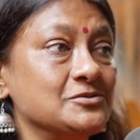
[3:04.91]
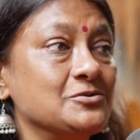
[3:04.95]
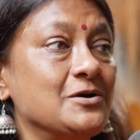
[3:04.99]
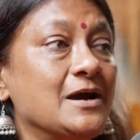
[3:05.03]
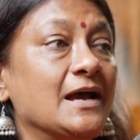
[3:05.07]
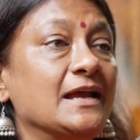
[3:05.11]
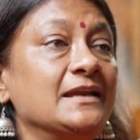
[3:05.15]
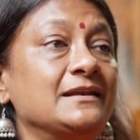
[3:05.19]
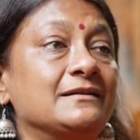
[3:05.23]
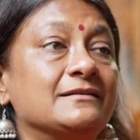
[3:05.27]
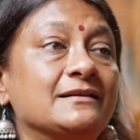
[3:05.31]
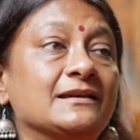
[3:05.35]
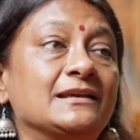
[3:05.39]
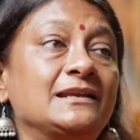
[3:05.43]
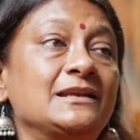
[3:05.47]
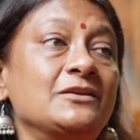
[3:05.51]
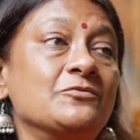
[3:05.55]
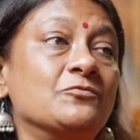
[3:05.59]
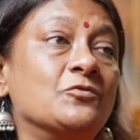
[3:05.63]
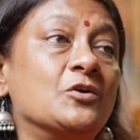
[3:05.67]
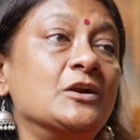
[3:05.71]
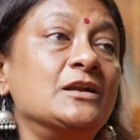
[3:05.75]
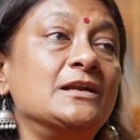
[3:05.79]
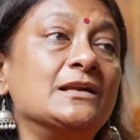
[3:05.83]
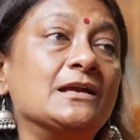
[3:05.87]
So I really
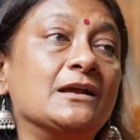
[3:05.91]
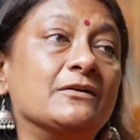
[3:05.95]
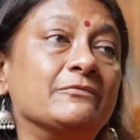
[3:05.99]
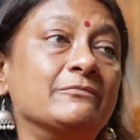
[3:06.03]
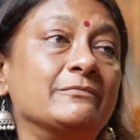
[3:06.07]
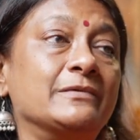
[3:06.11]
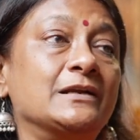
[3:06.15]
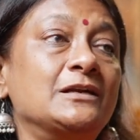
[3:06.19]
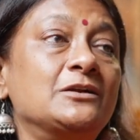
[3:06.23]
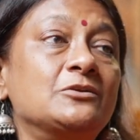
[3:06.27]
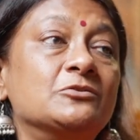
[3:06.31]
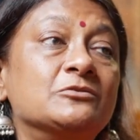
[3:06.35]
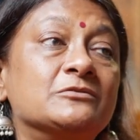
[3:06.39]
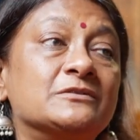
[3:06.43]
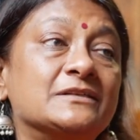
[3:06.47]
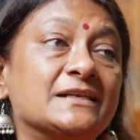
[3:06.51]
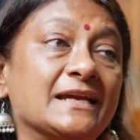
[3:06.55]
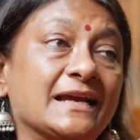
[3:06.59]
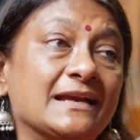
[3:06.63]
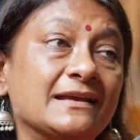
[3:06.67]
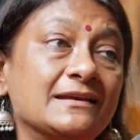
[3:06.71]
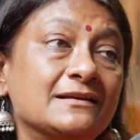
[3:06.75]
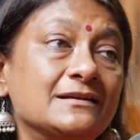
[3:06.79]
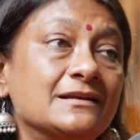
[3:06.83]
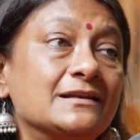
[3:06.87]
want government to
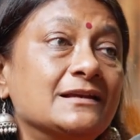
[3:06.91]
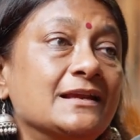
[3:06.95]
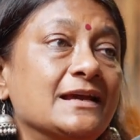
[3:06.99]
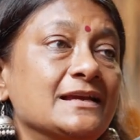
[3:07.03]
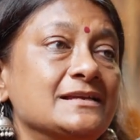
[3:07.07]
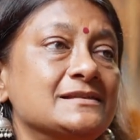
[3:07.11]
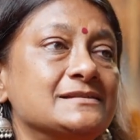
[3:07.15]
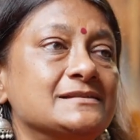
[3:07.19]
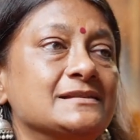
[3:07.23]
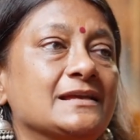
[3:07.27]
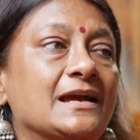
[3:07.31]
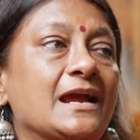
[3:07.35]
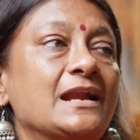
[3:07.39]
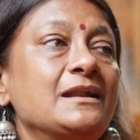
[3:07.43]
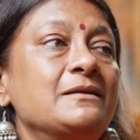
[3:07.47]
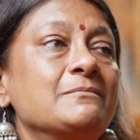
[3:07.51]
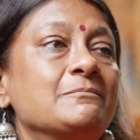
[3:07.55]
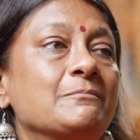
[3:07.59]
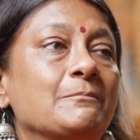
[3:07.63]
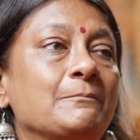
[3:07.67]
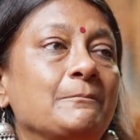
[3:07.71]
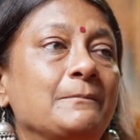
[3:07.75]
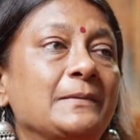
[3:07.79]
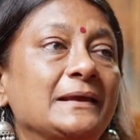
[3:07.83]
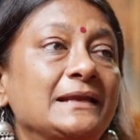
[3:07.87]
recognize that
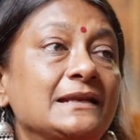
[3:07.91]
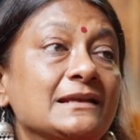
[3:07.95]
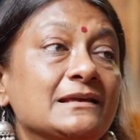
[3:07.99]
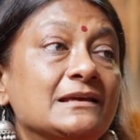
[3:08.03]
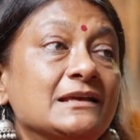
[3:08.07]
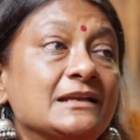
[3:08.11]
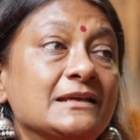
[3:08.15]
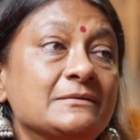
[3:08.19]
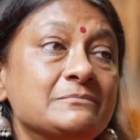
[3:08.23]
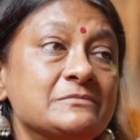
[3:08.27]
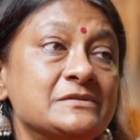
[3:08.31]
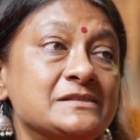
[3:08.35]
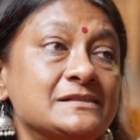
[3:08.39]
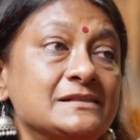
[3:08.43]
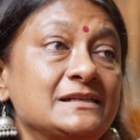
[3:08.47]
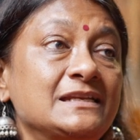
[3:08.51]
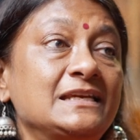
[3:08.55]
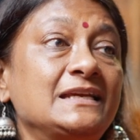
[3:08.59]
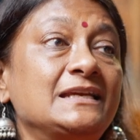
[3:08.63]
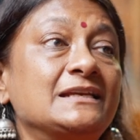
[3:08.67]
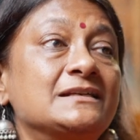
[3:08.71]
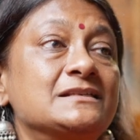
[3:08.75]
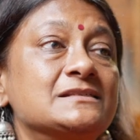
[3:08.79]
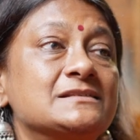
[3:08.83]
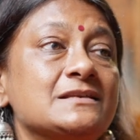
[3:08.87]
pilgrims'
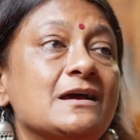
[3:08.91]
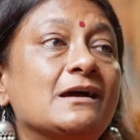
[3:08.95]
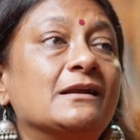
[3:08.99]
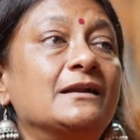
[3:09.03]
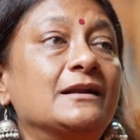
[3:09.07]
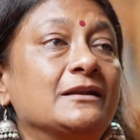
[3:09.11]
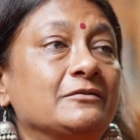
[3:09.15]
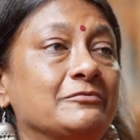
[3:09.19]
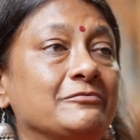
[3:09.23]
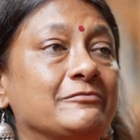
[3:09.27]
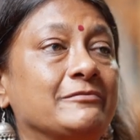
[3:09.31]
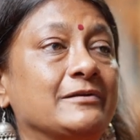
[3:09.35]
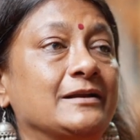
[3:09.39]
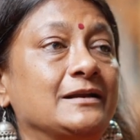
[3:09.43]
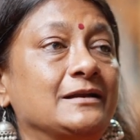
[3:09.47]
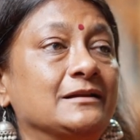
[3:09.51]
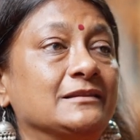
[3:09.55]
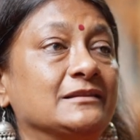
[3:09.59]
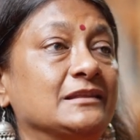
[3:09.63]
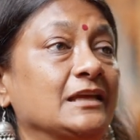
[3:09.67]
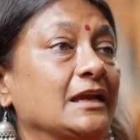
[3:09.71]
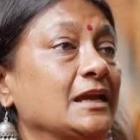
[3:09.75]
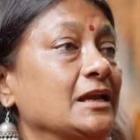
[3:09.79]
needs are different.